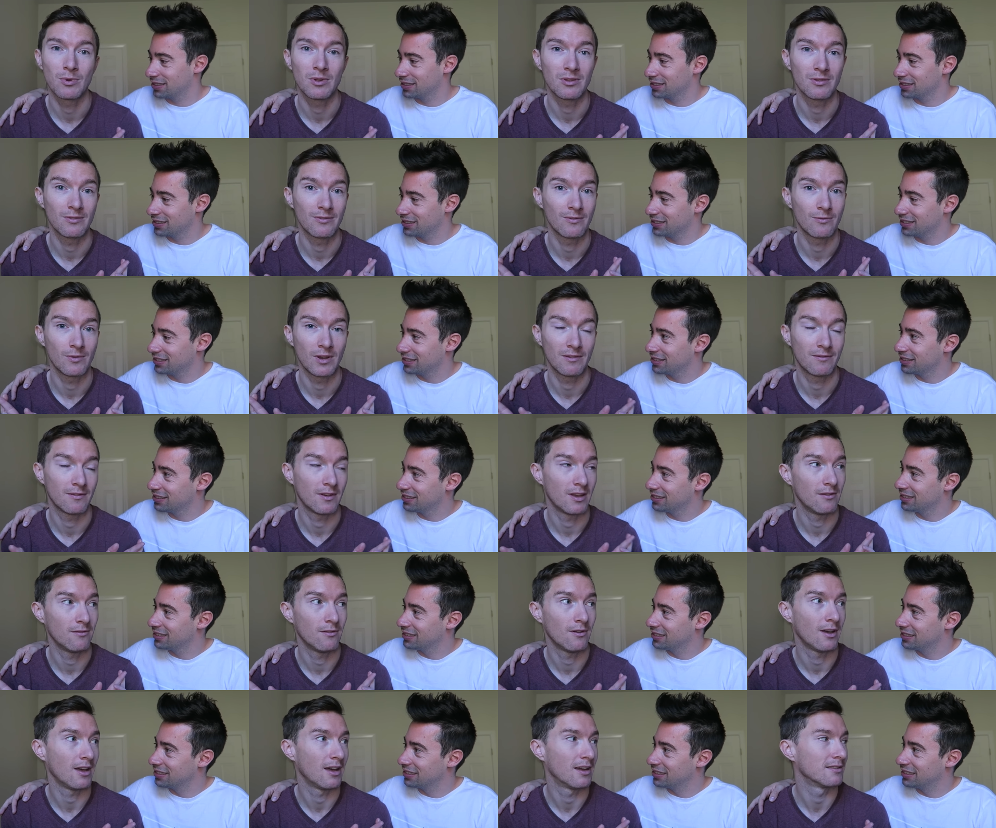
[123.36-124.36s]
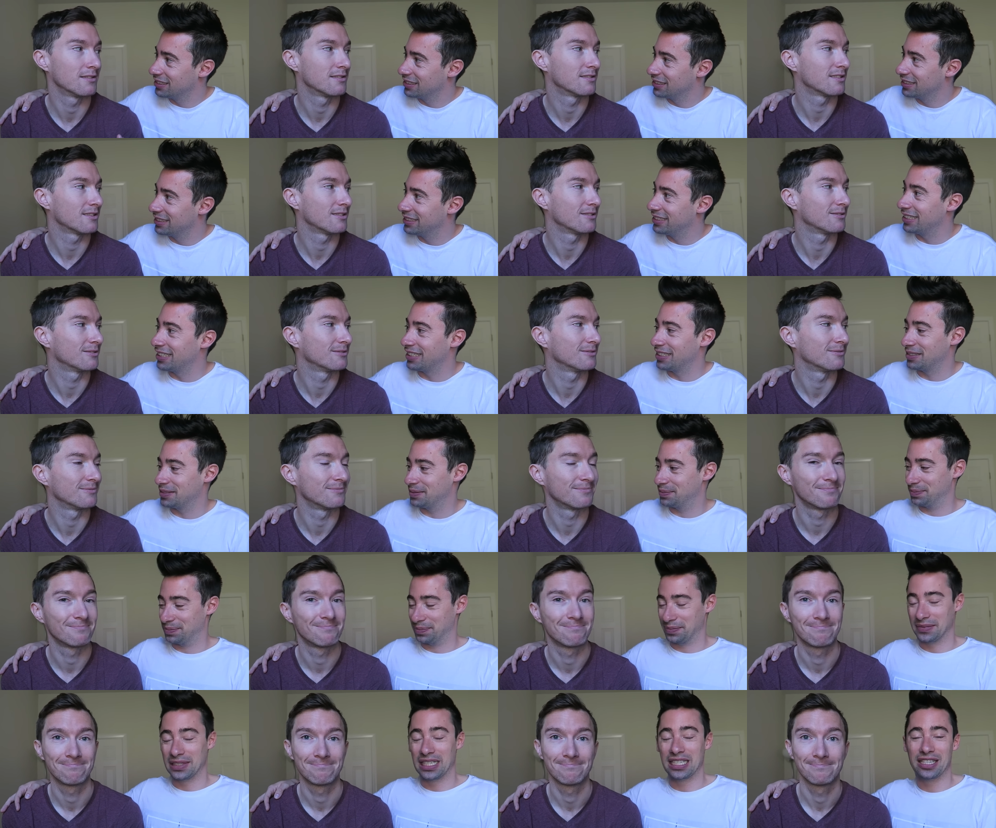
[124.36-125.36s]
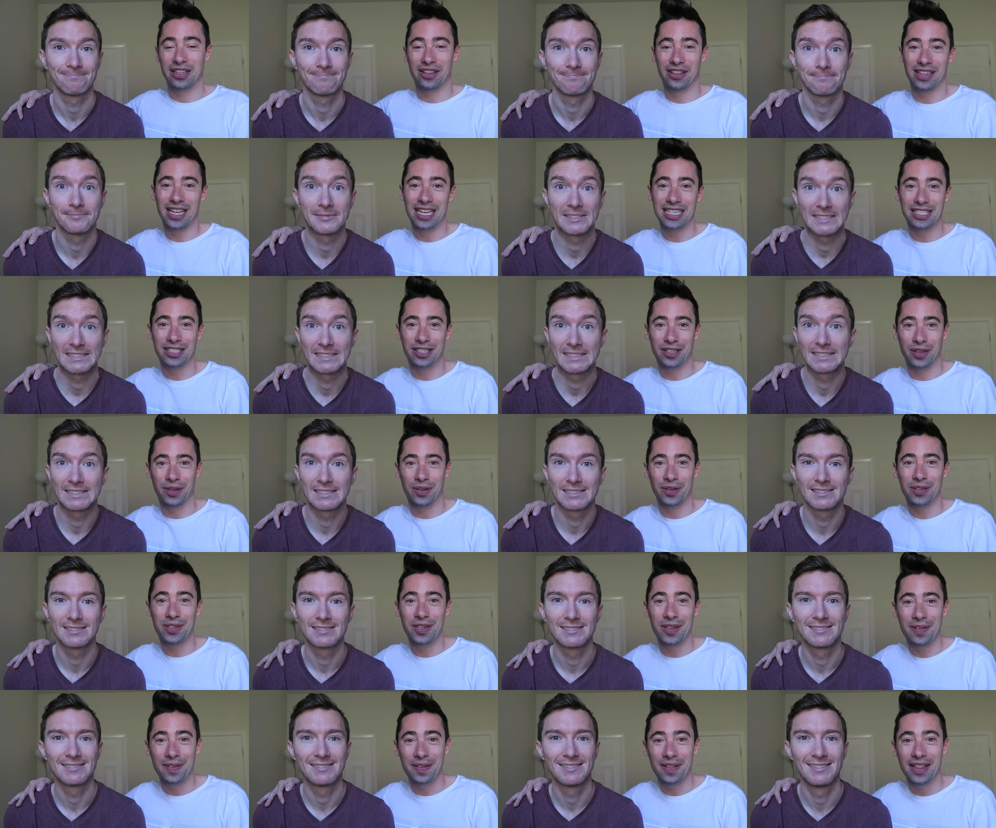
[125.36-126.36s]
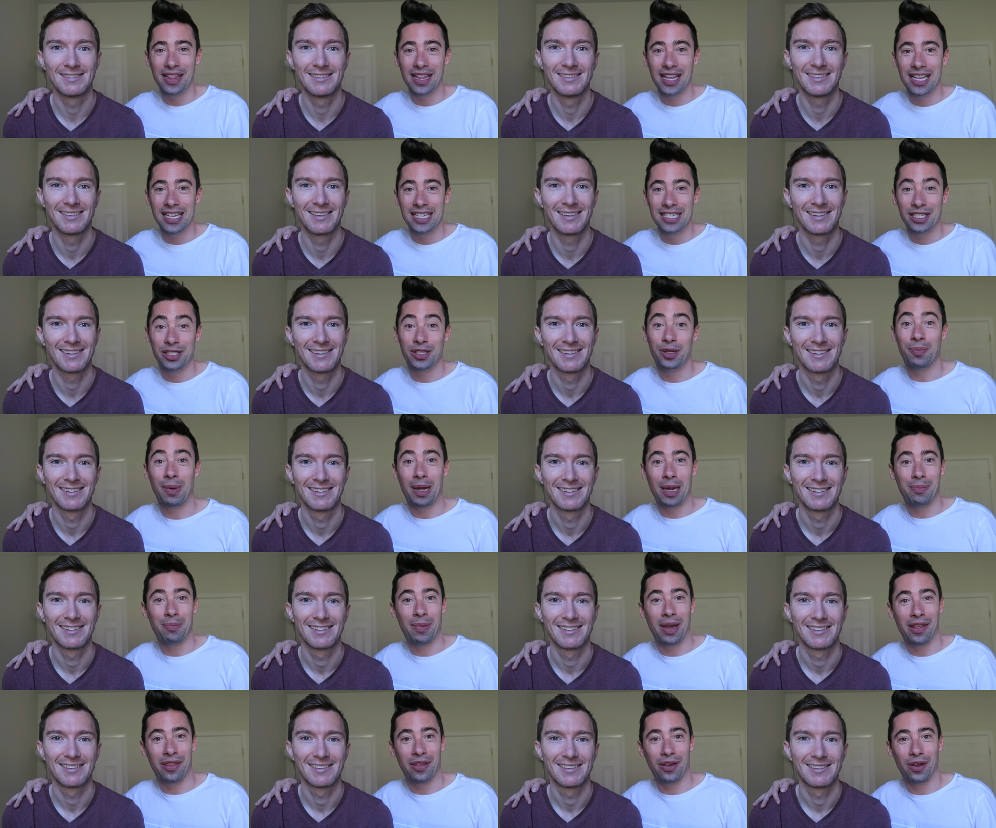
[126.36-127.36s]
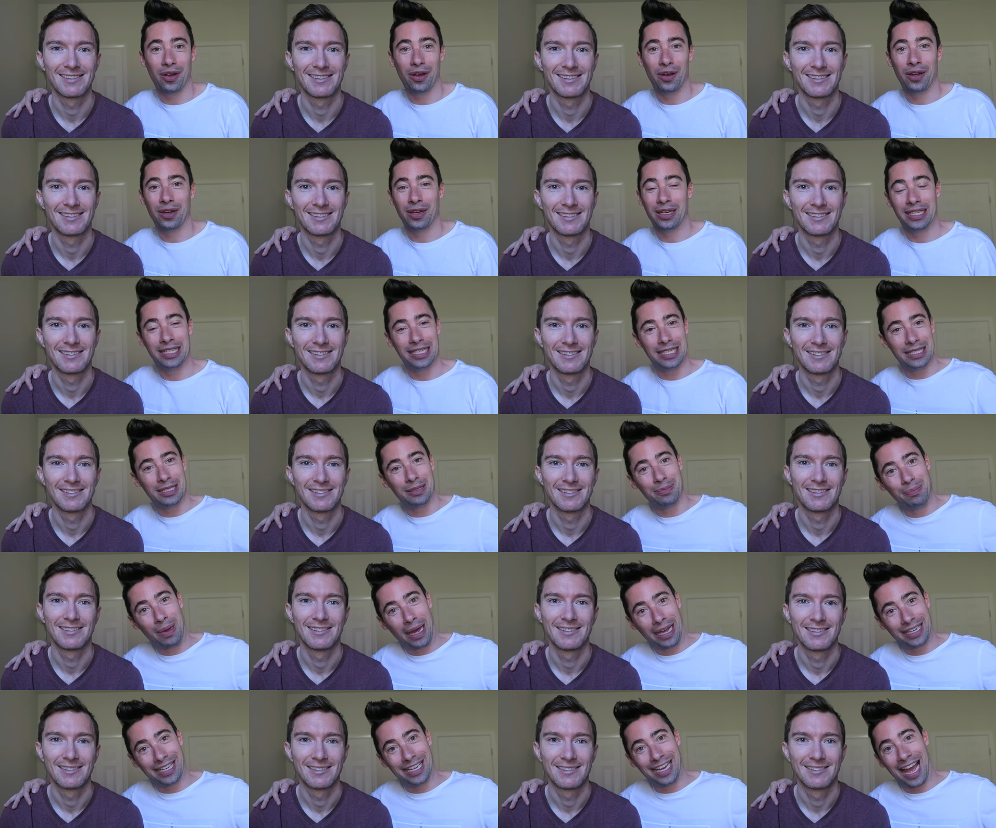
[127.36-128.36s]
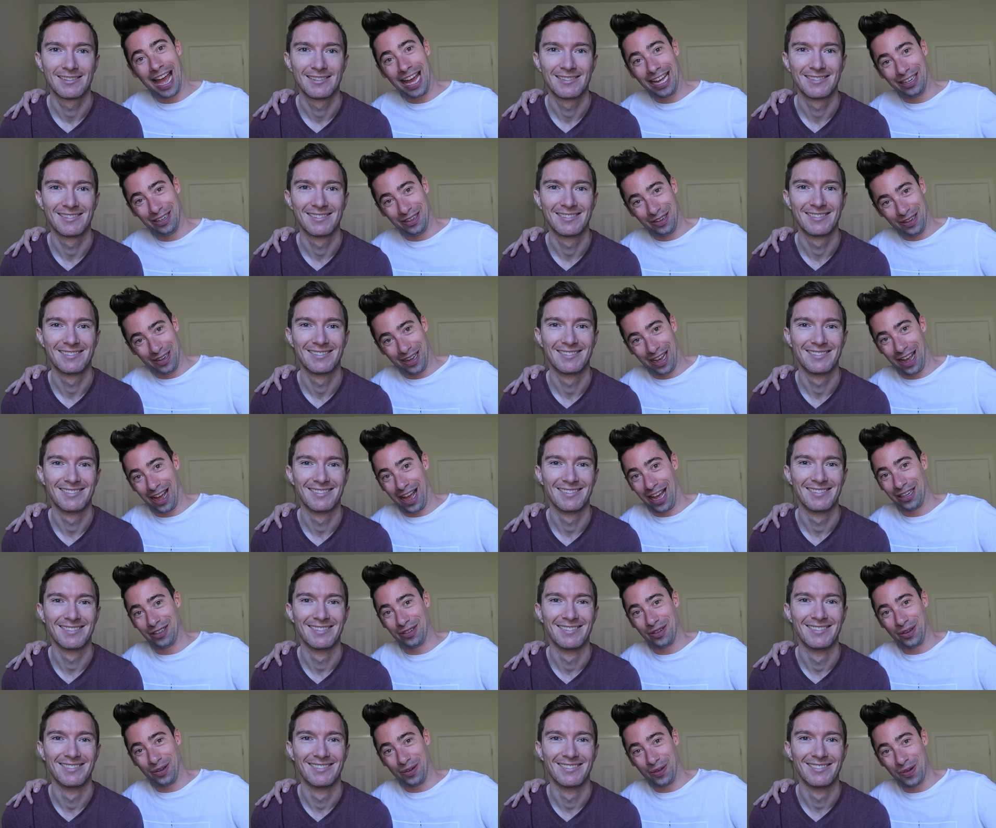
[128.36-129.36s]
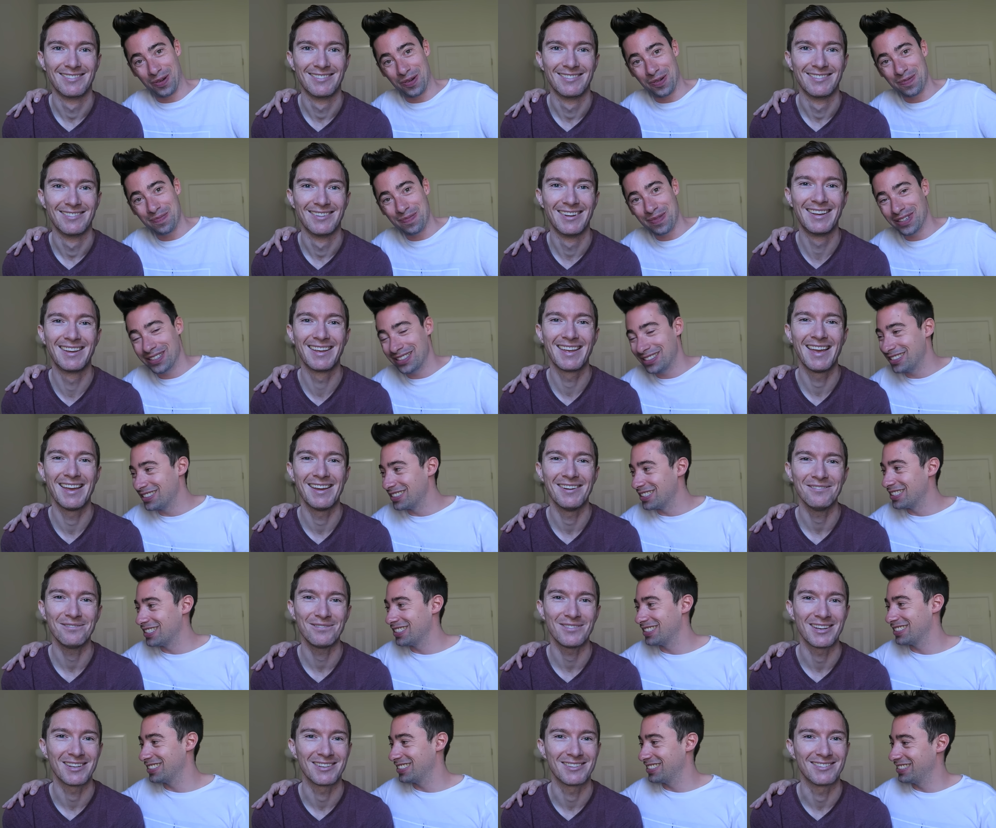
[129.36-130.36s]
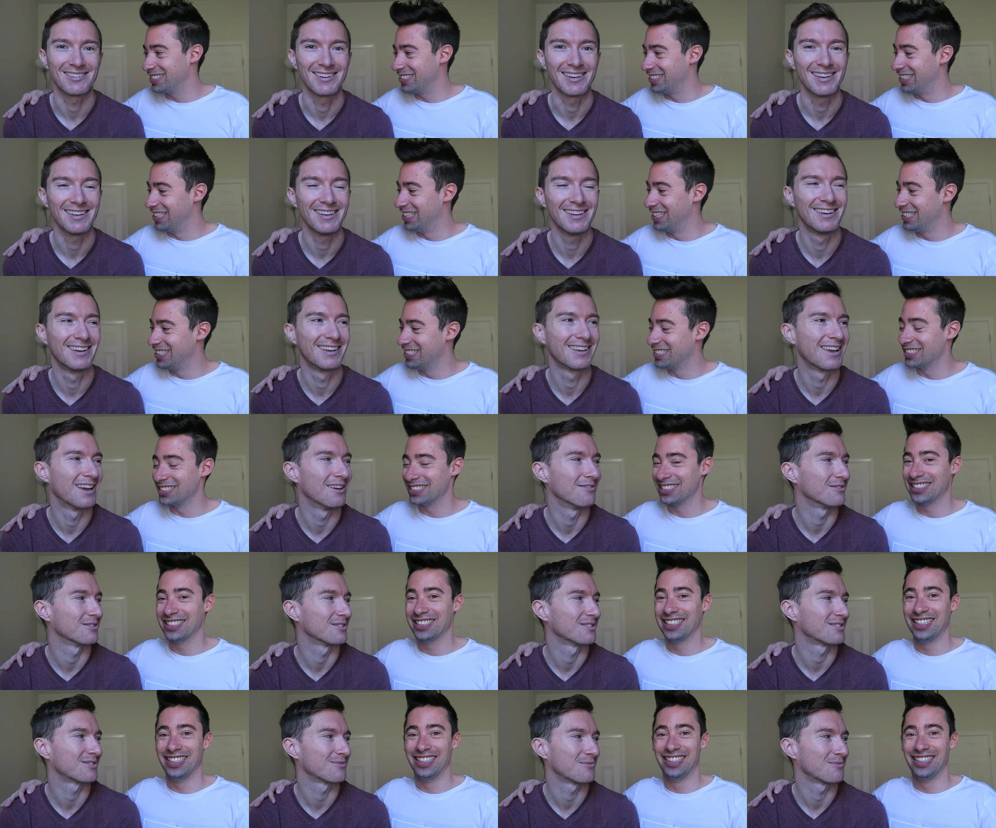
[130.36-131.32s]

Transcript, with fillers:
Speaker 1: one we've ever had, so yeah.
Speaker 2: That's good. So my mother is back at at her home. yeah, finally, like after